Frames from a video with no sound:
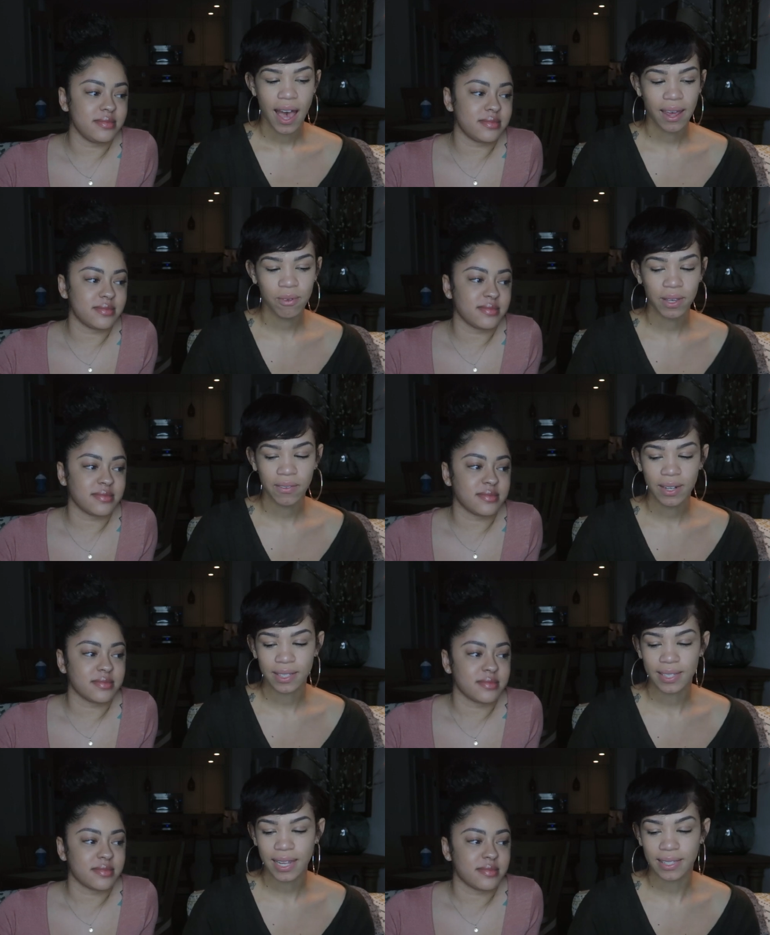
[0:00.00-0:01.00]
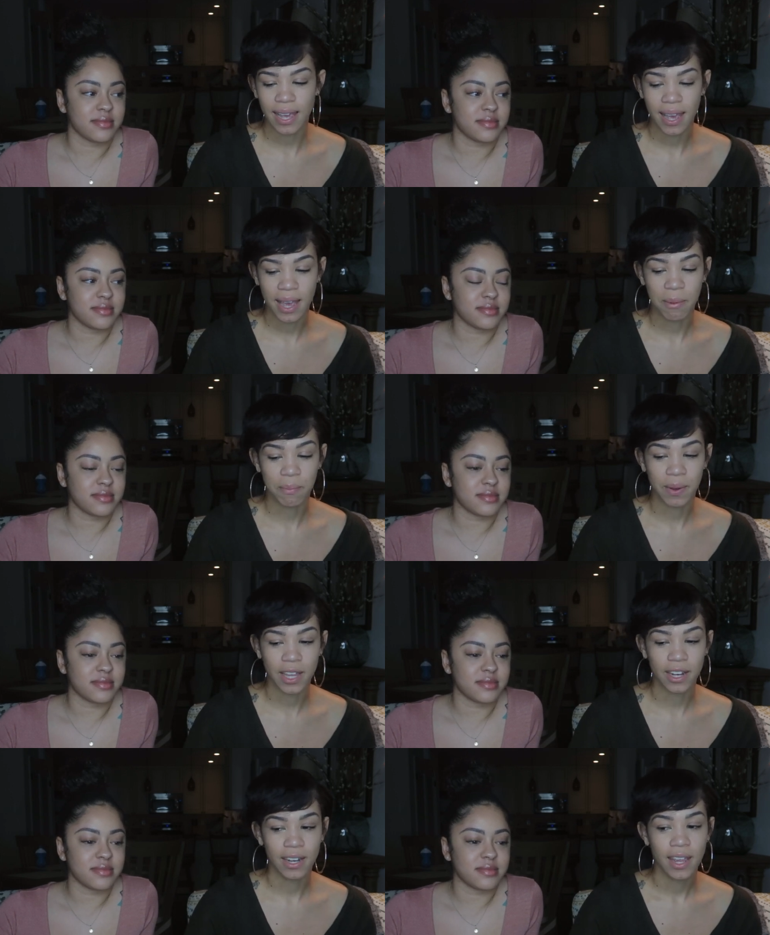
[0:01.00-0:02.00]
Speaker 1: I don't give it a set time,
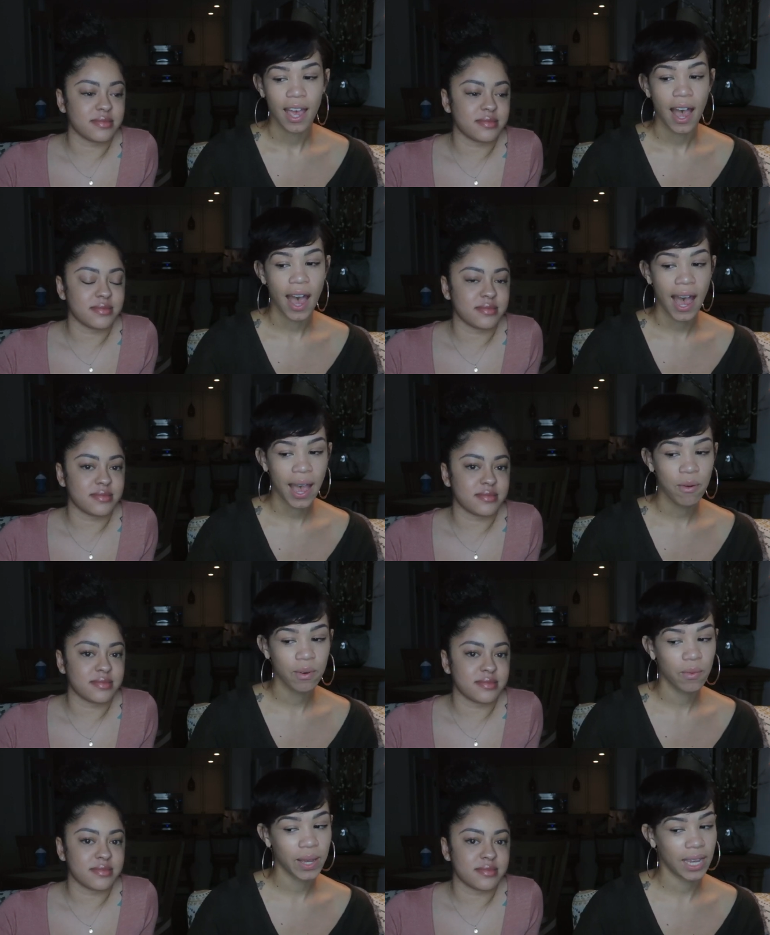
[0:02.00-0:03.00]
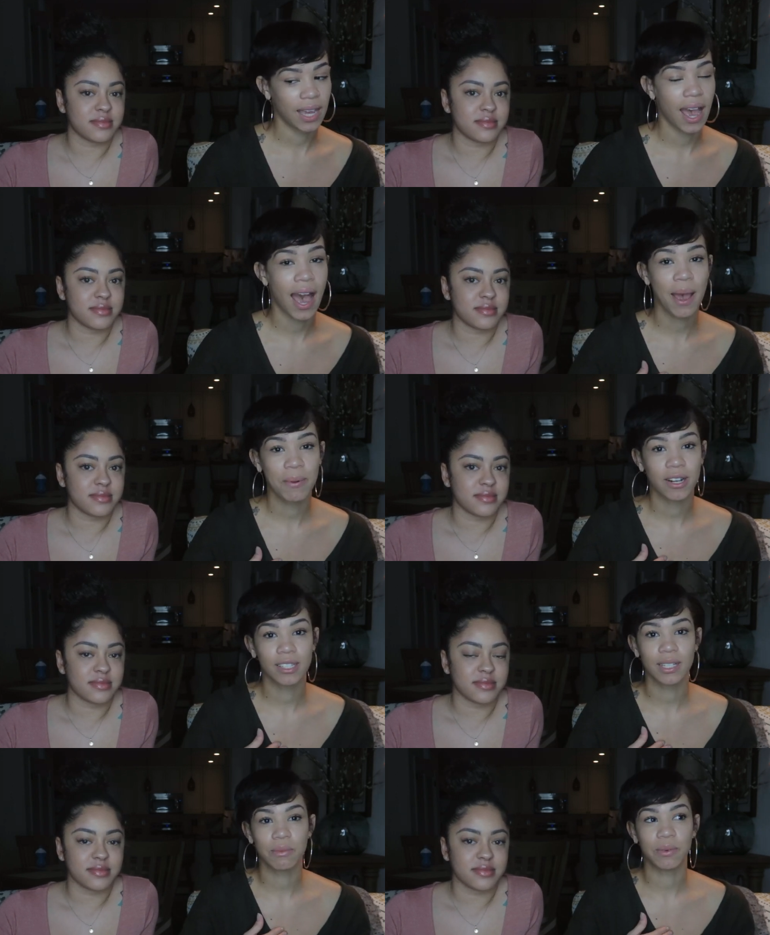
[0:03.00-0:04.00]
but I will wait. I
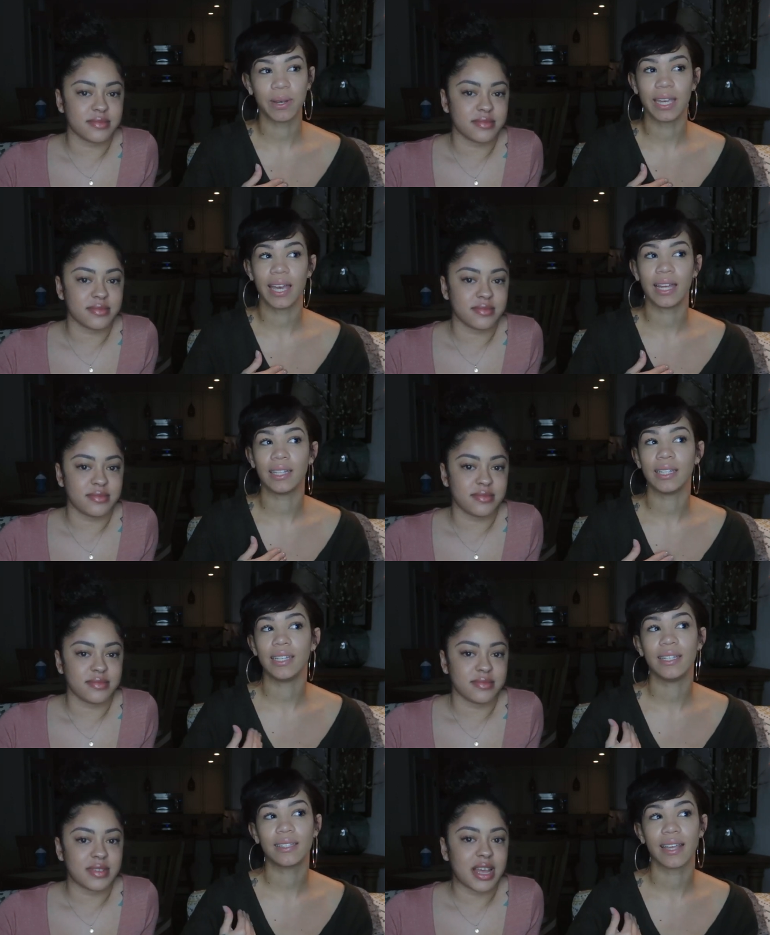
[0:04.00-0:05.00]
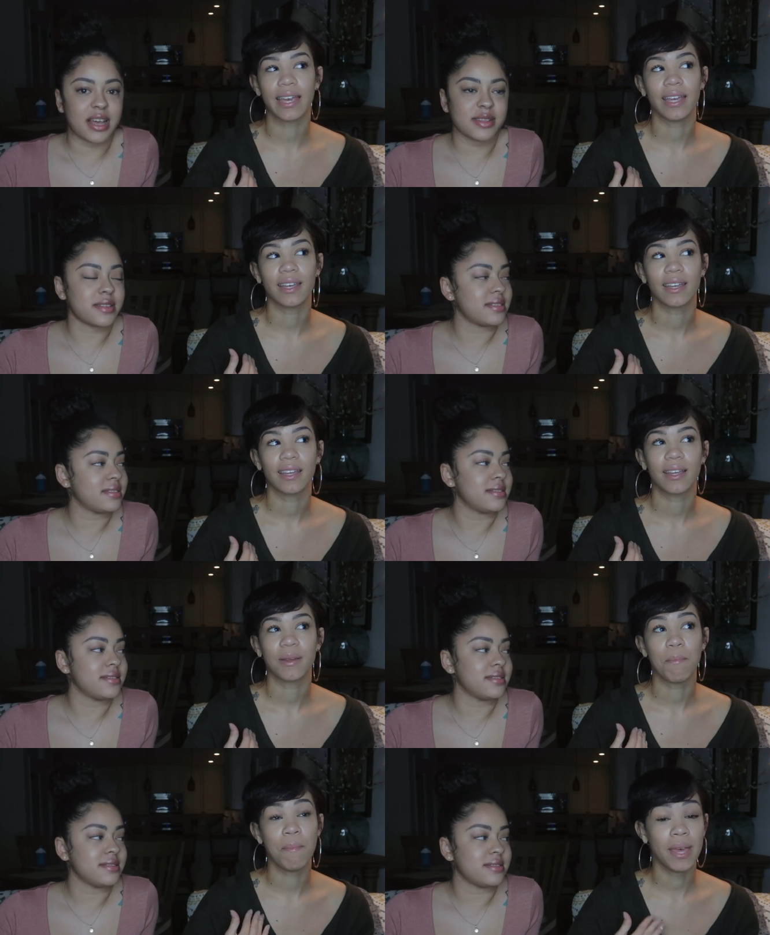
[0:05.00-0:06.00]
personally will wait at least like
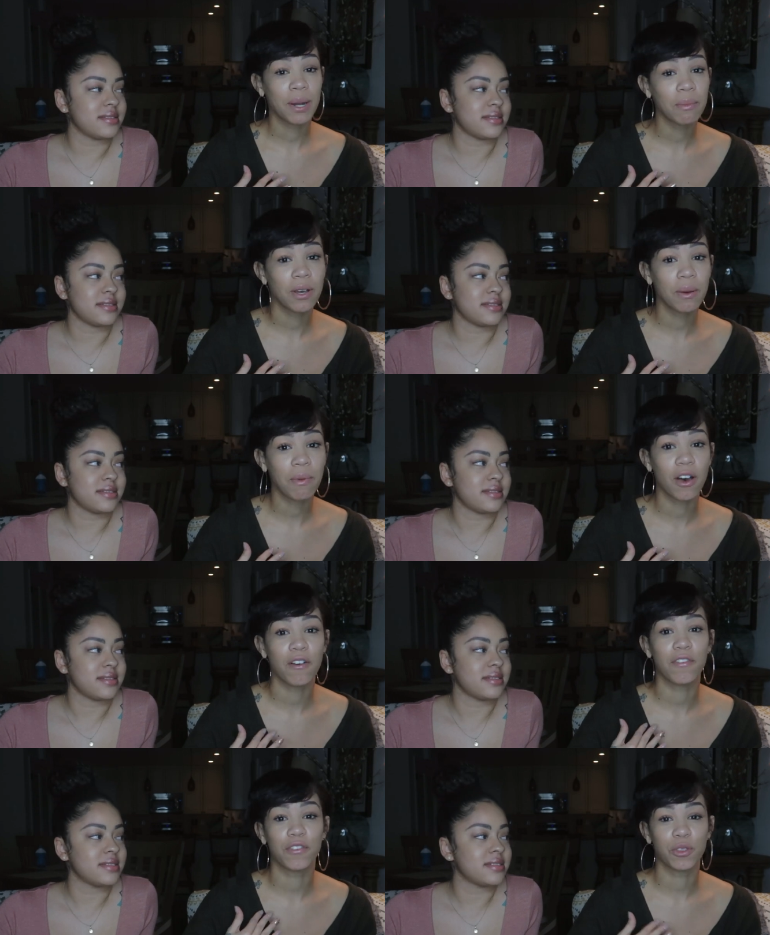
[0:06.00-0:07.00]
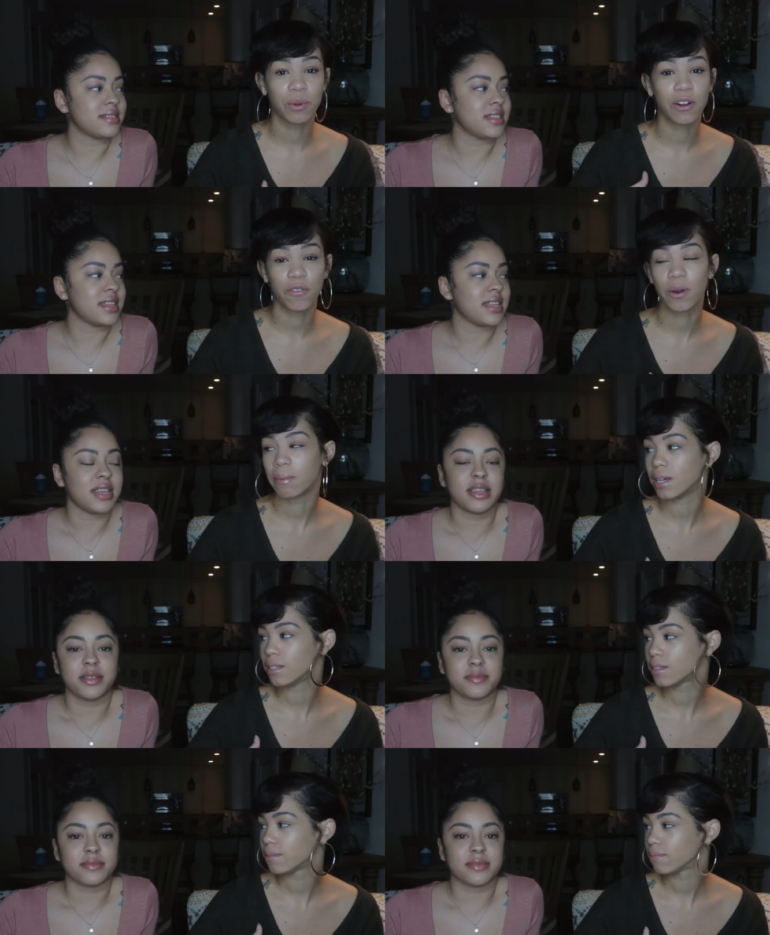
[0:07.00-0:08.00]
Speaker 2: minimum of three to four
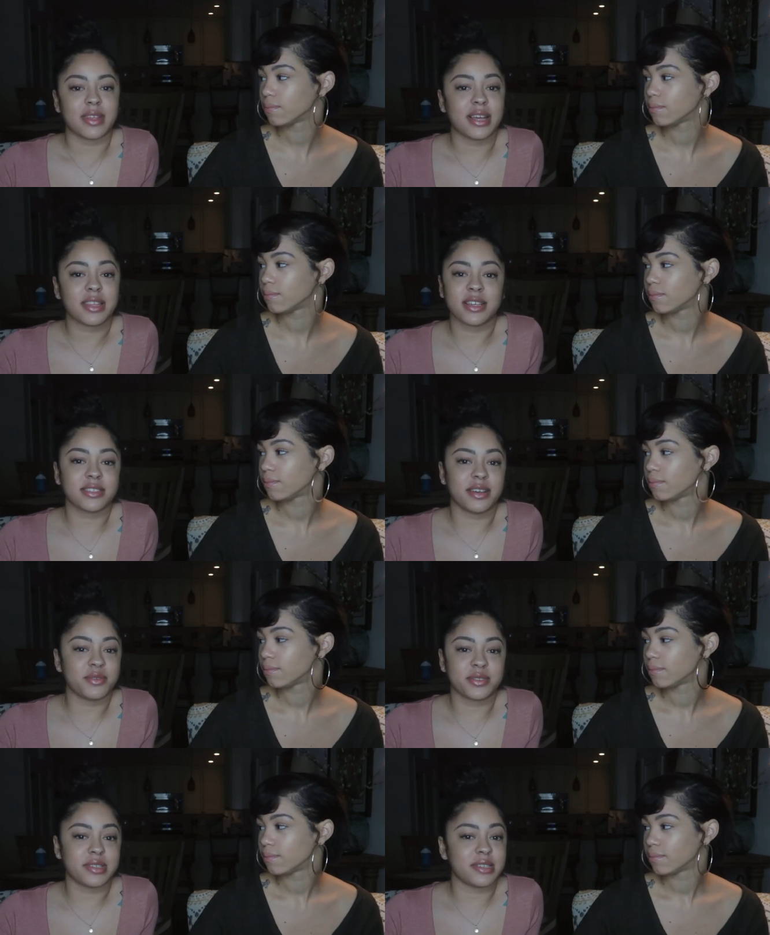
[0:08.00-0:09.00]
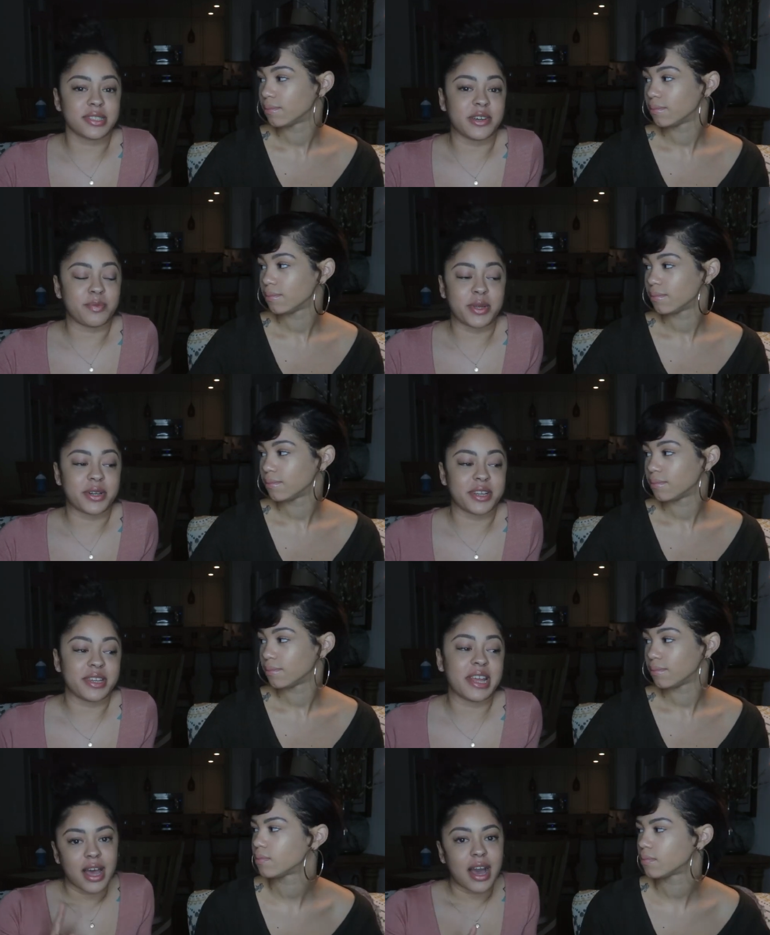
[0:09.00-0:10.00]
months. I think it's levels to this stuff,
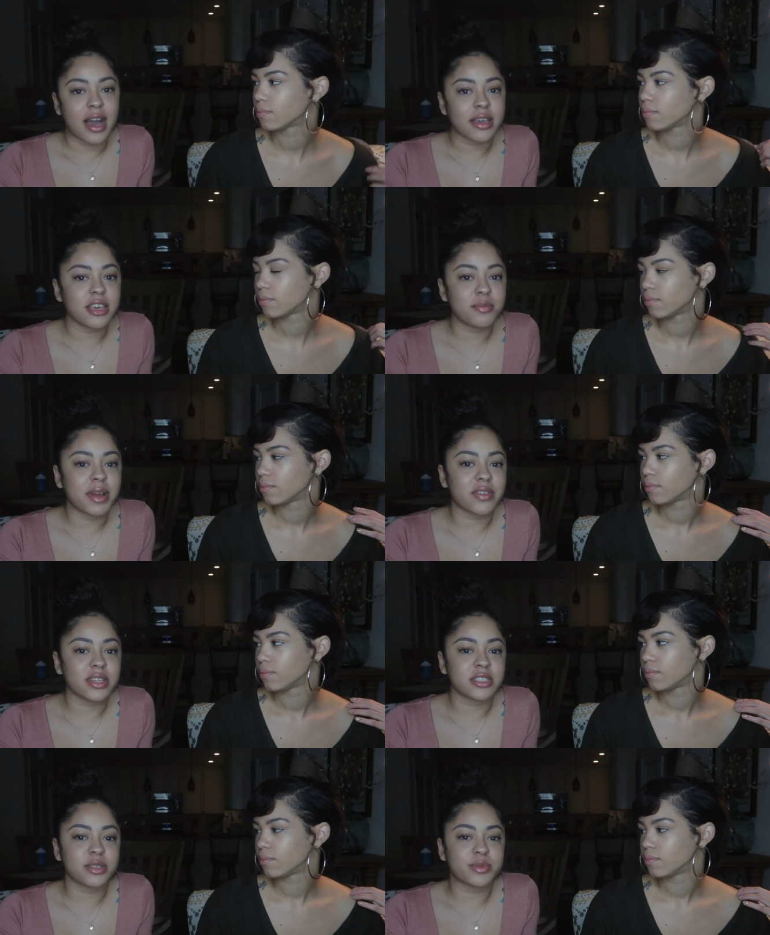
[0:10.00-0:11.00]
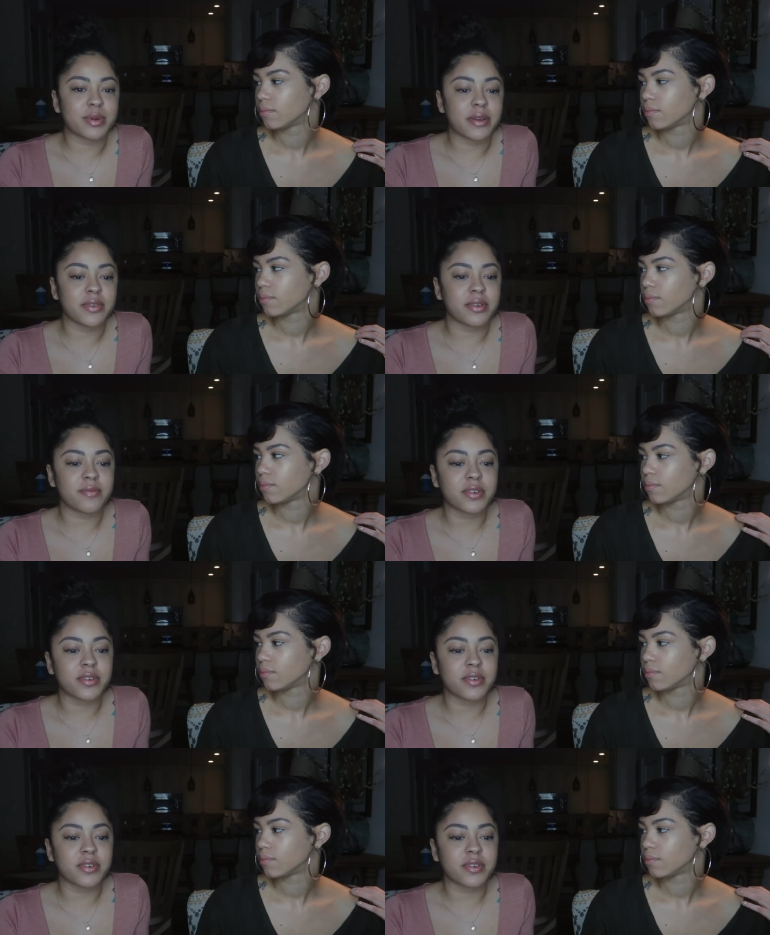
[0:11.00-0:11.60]
period. I keep my relationships private from